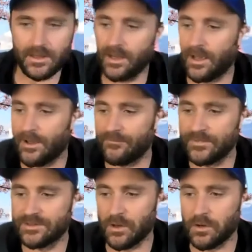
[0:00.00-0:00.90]
um,
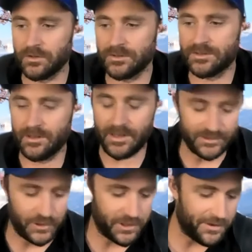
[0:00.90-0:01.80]
so
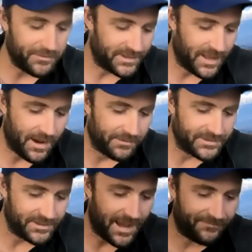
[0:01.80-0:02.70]
antonio i was la- i
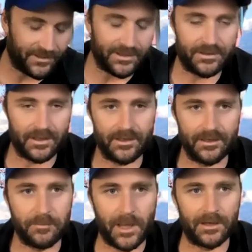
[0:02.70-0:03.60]
was laughing thinking
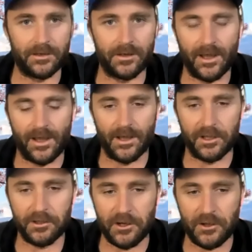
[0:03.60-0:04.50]
about uh,
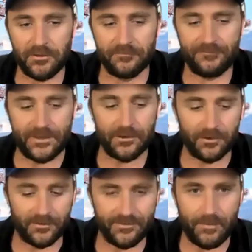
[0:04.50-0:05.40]
you know the
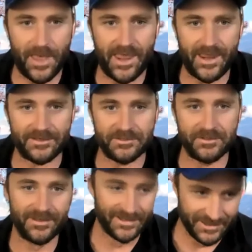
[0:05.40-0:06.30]
fear of the pain
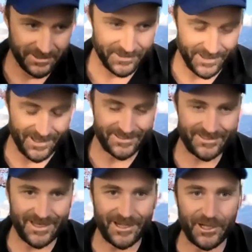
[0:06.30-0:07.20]
uh,
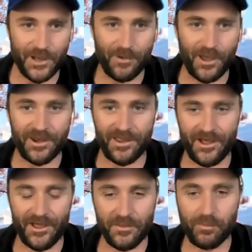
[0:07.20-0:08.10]
standing up on the,
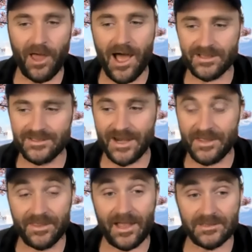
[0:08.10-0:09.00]
on the blocks. And I
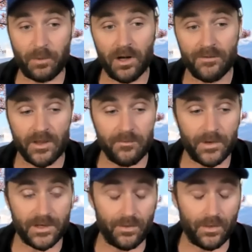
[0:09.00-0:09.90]
think that's part of it,
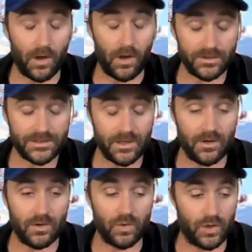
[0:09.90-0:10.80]
but it
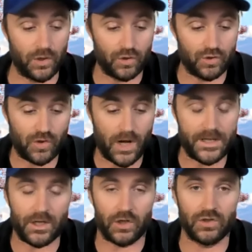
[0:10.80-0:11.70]
also you're
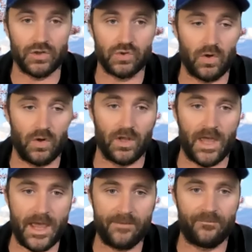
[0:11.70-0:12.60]
trying to
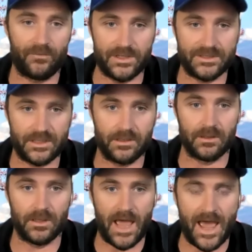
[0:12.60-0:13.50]
control every
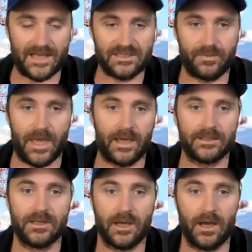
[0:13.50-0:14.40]
single
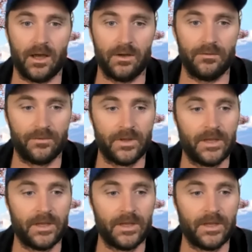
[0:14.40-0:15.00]
aspect of